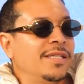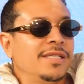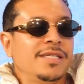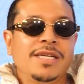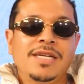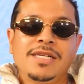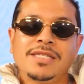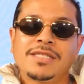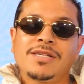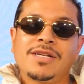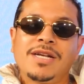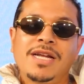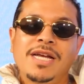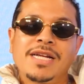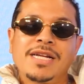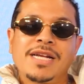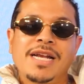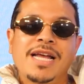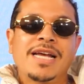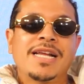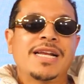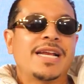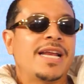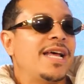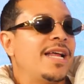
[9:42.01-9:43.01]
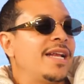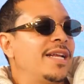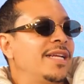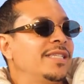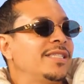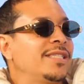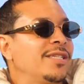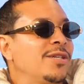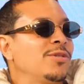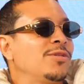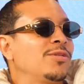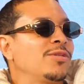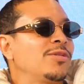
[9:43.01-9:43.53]
Yeah, so like
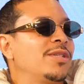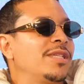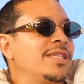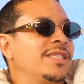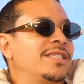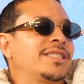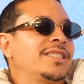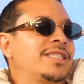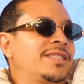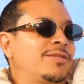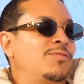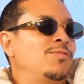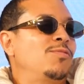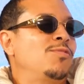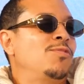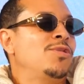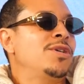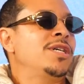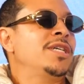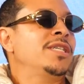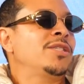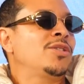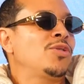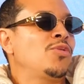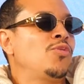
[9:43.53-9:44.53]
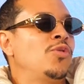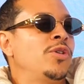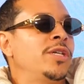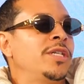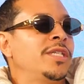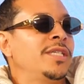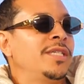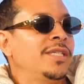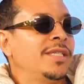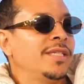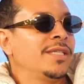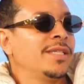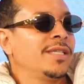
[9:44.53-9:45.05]
let's go
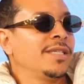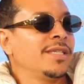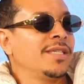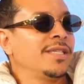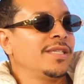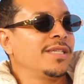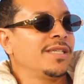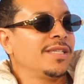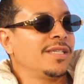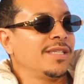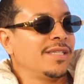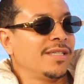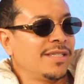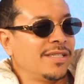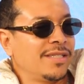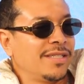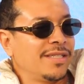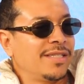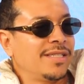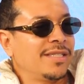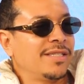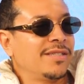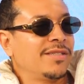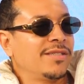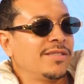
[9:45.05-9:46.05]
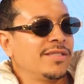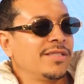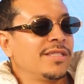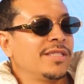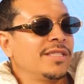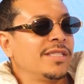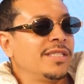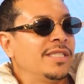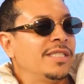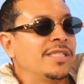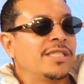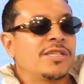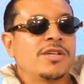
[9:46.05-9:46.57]
120.
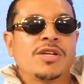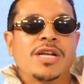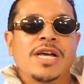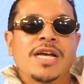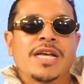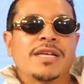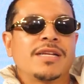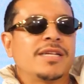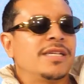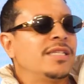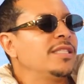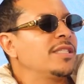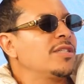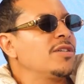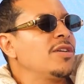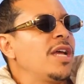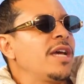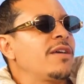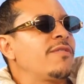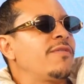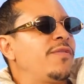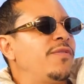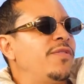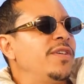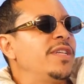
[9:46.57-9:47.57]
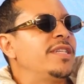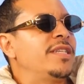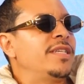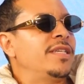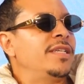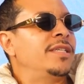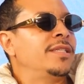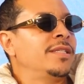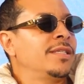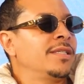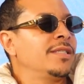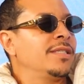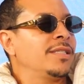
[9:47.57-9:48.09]
Let's go like
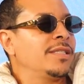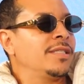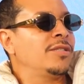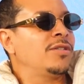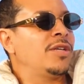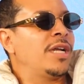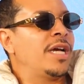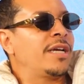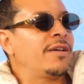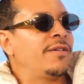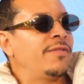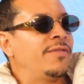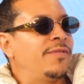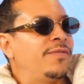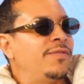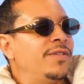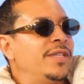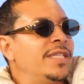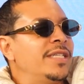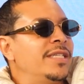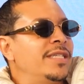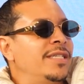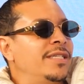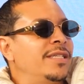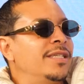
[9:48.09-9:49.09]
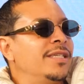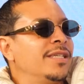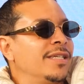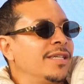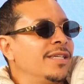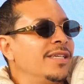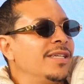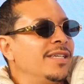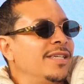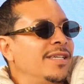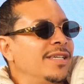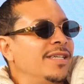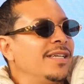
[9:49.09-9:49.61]
50. Let's do like a 50.
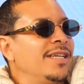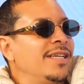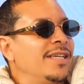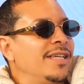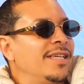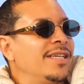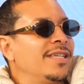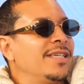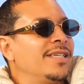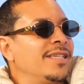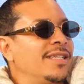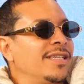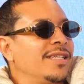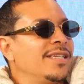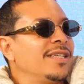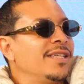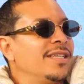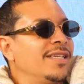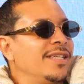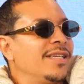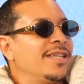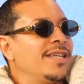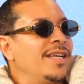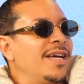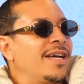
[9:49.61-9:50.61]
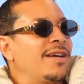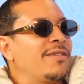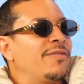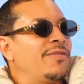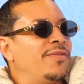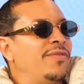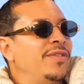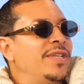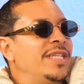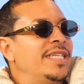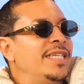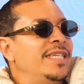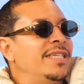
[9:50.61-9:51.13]
Like
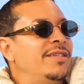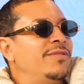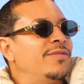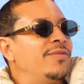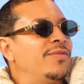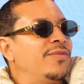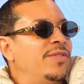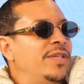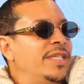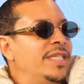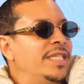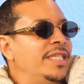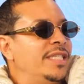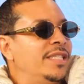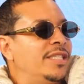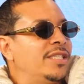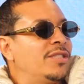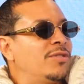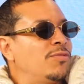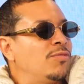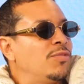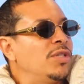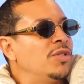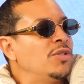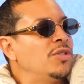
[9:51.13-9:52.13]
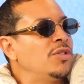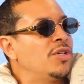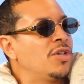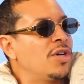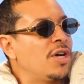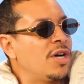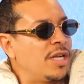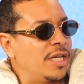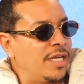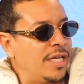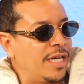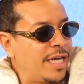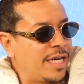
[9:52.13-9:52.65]
50. What do you
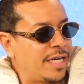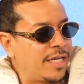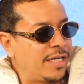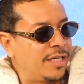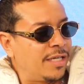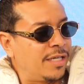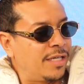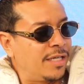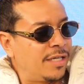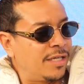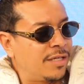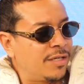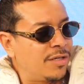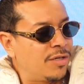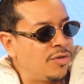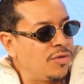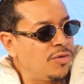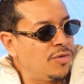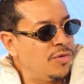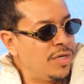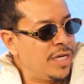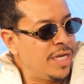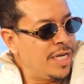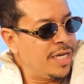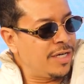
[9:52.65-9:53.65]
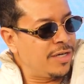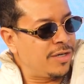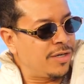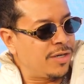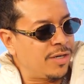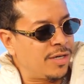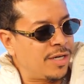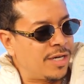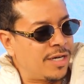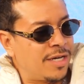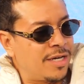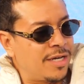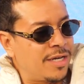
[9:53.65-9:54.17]
call it? Like a crew neck
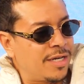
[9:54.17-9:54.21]
or?